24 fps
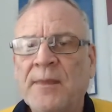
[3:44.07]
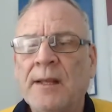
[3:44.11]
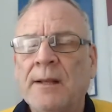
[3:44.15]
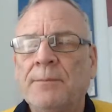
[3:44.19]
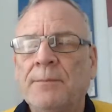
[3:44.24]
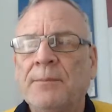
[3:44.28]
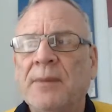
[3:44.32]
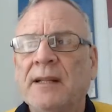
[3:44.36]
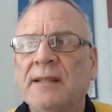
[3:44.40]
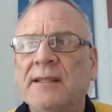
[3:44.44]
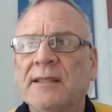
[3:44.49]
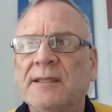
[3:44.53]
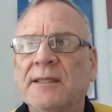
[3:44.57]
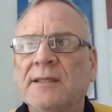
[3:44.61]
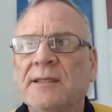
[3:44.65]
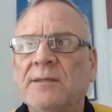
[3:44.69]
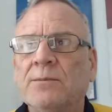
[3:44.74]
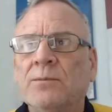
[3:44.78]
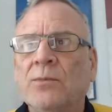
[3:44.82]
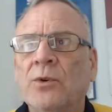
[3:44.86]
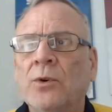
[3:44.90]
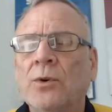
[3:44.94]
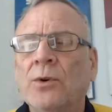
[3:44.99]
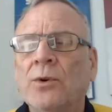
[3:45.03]
But this is
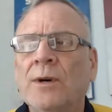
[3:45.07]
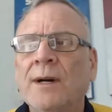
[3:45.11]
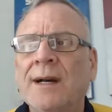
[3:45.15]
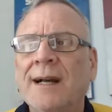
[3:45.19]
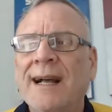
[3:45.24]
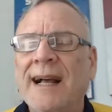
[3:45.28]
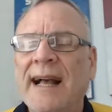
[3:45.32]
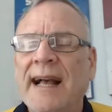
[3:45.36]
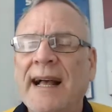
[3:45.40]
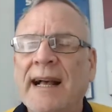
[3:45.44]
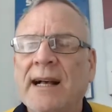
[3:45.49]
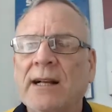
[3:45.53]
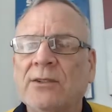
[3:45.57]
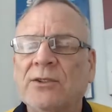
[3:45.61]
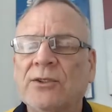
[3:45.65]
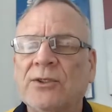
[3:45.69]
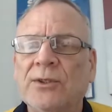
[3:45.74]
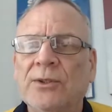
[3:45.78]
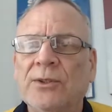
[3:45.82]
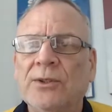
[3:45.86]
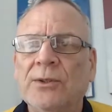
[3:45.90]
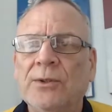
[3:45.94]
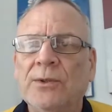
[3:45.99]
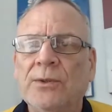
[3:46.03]
more how
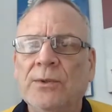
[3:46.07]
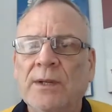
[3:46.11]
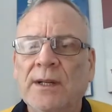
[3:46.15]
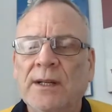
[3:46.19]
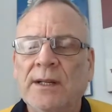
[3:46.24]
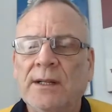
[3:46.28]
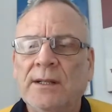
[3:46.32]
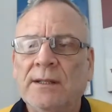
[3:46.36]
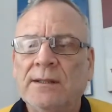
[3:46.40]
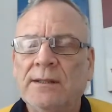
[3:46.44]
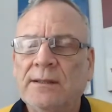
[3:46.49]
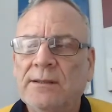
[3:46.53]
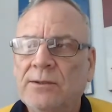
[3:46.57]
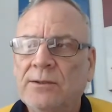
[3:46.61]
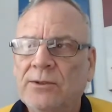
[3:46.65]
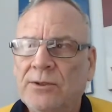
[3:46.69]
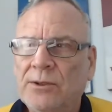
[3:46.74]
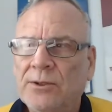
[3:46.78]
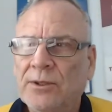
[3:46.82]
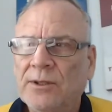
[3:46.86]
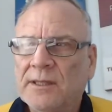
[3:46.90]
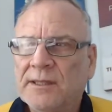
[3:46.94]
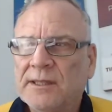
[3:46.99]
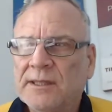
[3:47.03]
to
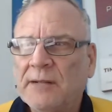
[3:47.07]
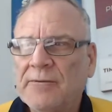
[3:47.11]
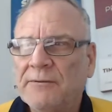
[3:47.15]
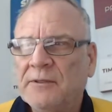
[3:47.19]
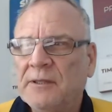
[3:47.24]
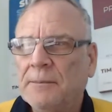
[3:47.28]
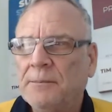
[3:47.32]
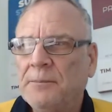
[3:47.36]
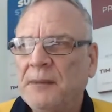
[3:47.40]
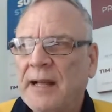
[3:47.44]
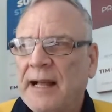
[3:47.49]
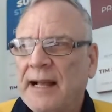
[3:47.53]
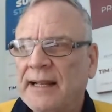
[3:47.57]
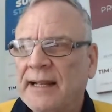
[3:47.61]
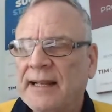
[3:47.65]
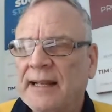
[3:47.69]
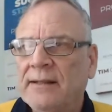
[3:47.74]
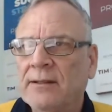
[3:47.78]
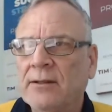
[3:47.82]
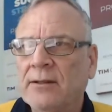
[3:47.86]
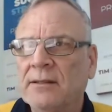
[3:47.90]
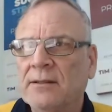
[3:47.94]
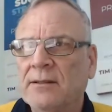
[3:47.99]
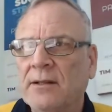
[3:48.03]
do the stuff in the back end,
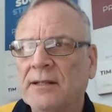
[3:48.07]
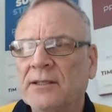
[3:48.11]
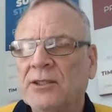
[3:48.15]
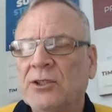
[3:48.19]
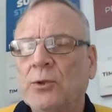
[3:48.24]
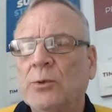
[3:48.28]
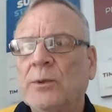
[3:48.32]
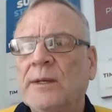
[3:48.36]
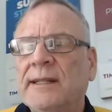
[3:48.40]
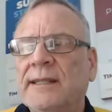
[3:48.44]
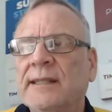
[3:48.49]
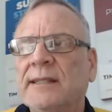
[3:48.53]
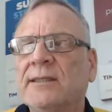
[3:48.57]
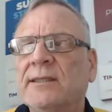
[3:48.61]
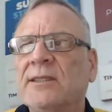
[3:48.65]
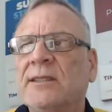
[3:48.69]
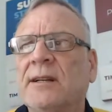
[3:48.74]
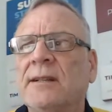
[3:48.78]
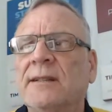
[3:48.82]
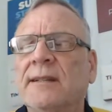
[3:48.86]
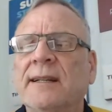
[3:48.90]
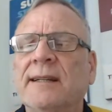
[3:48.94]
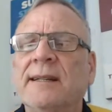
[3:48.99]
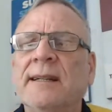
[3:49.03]
like tweak it so
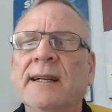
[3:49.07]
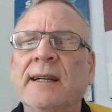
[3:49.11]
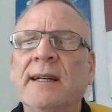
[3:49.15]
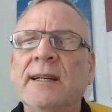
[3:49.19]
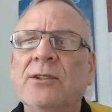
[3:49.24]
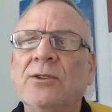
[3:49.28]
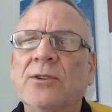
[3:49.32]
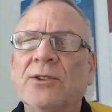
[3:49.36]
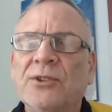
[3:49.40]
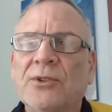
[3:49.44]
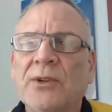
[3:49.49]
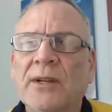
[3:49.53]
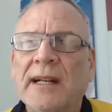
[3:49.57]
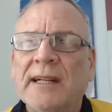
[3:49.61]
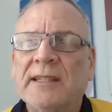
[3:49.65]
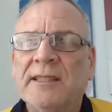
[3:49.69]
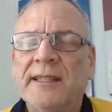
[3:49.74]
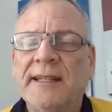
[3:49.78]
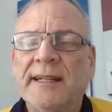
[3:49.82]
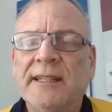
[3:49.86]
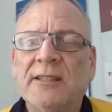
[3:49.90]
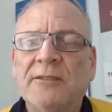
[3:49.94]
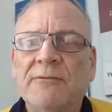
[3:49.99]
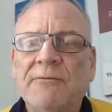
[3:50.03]
that your site actually
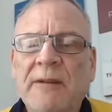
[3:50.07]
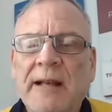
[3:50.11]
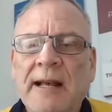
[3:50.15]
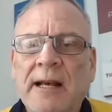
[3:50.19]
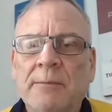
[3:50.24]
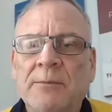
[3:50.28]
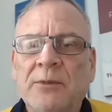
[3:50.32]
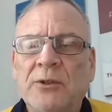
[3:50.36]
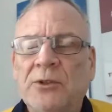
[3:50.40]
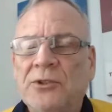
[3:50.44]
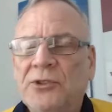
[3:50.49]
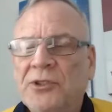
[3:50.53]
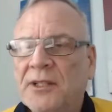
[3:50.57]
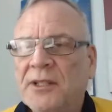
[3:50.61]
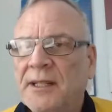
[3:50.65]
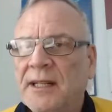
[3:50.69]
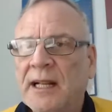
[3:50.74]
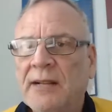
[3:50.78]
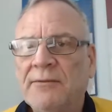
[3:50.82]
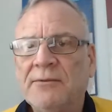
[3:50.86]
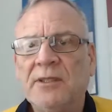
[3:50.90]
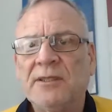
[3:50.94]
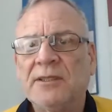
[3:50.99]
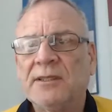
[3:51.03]
gets found, because you can
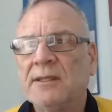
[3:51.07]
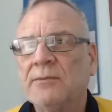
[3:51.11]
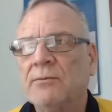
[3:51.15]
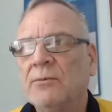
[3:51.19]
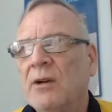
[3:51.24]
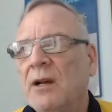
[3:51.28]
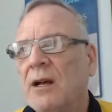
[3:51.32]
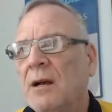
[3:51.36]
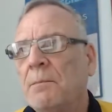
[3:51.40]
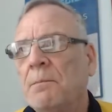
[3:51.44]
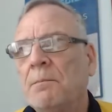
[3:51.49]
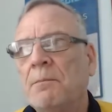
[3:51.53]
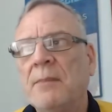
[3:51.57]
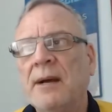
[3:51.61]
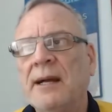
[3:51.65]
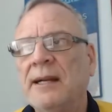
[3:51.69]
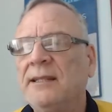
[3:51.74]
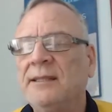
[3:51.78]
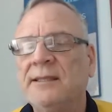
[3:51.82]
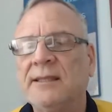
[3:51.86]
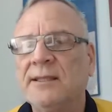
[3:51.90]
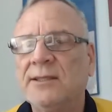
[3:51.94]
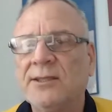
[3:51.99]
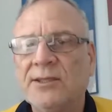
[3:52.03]
have this
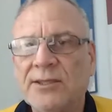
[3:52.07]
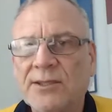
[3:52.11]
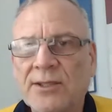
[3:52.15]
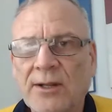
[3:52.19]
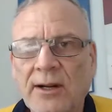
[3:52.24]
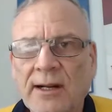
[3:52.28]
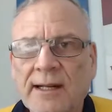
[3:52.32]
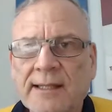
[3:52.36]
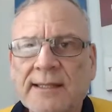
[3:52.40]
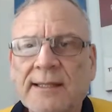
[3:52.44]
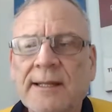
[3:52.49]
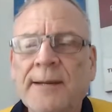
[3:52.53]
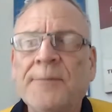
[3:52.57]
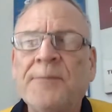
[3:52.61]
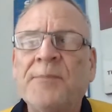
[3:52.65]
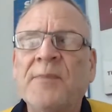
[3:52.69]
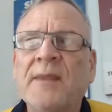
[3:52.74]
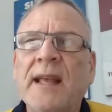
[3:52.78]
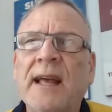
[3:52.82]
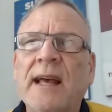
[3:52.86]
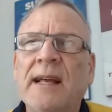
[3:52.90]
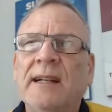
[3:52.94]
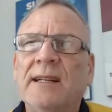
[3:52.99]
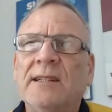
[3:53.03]
amazing site
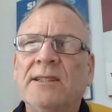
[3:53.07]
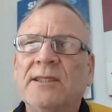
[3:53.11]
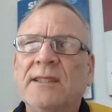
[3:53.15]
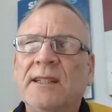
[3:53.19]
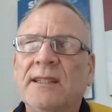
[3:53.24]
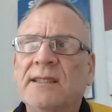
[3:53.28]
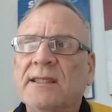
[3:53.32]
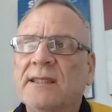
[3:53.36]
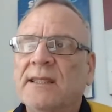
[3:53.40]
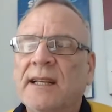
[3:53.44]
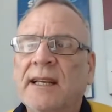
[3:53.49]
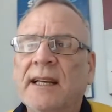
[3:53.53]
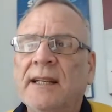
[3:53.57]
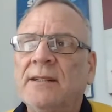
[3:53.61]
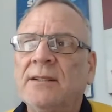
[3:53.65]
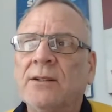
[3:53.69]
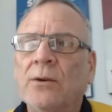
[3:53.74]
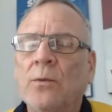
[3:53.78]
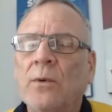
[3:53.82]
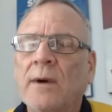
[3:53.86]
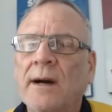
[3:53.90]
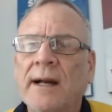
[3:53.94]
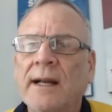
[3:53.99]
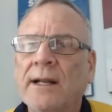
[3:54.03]
and it's just hidden
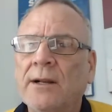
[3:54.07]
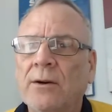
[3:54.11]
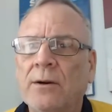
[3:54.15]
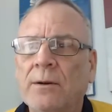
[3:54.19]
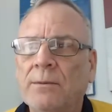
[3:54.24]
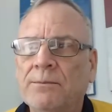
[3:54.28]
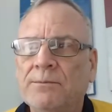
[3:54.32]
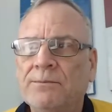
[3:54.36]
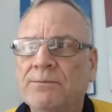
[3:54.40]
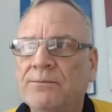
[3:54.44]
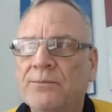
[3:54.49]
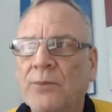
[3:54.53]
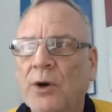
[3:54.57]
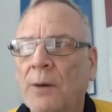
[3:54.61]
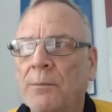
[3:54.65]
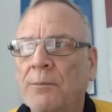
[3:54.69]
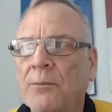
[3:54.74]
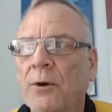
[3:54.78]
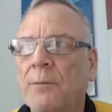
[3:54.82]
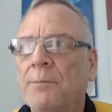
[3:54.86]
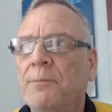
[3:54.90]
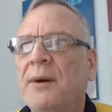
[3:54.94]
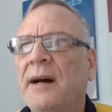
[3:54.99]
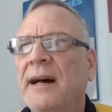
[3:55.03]
away on
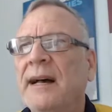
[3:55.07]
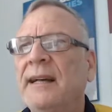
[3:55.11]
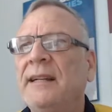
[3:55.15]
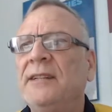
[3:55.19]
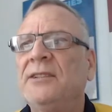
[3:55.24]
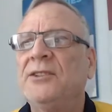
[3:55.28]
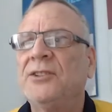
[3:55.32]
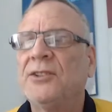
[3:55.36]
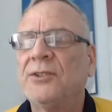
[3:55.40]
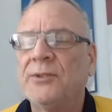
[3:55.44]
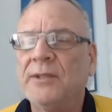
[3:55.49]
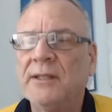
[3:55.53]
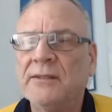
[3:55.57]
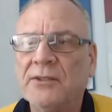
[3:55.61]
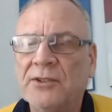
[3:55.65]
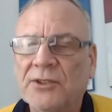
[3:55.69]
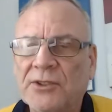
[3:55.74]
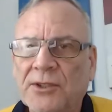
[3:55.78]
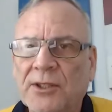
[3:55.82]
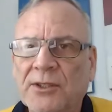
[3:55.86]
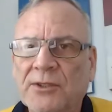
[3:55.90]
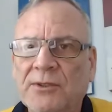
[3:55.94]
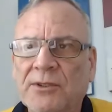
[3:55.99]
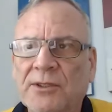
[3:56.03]
page 3 of the
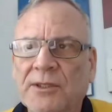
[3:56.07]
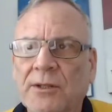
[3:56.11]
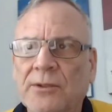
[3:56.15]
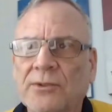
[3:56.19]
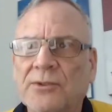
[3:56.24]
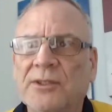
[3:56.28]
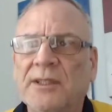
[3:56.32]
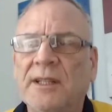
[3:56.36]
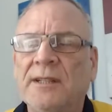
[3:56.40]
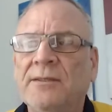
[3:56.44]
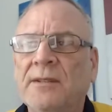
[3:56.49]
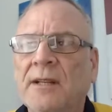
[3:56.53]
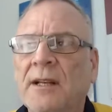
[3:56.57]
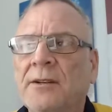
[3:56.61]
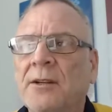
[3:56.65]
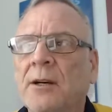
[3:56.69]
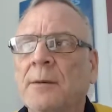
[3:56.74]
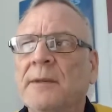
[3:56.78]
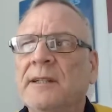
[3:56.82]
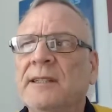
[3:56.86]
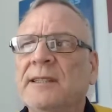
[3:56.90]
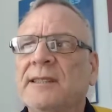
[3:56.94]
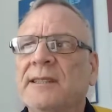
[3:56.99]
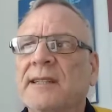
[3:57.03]
search results, and
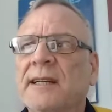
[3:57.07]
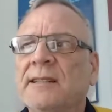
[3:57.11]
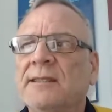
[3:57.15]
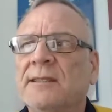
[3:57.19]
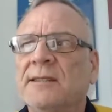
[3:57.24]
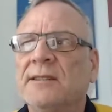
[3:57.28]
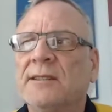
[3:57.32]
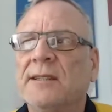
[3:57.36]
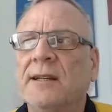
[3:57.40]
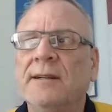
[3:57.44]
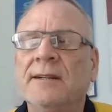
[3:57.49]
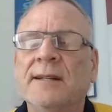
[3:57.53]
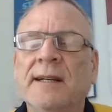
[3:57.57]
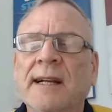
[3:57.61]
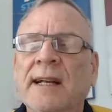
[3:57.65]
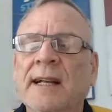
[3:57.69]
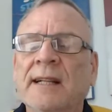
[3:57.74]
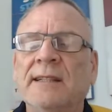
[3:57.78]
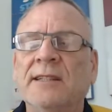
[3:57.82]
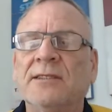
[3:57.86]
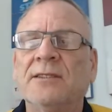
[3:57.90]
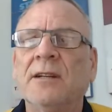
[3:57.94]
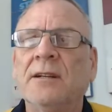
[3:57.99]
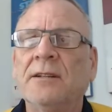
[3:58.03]
nobody sees it. So
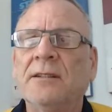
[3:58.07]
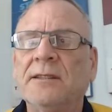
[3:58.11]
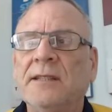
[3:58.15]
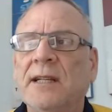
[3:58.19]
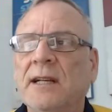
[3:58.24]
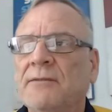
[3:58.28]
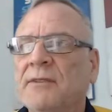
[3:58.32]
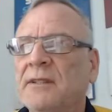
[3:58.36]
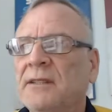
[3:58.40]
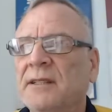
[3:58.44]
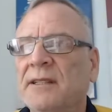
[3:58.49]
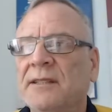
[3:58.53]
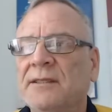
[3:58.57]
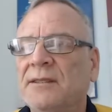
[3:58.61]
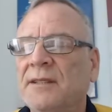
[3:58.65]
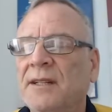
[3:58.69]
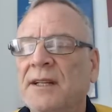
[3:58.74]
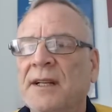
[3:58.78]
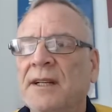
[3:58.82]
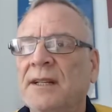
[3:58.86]
there's no use having this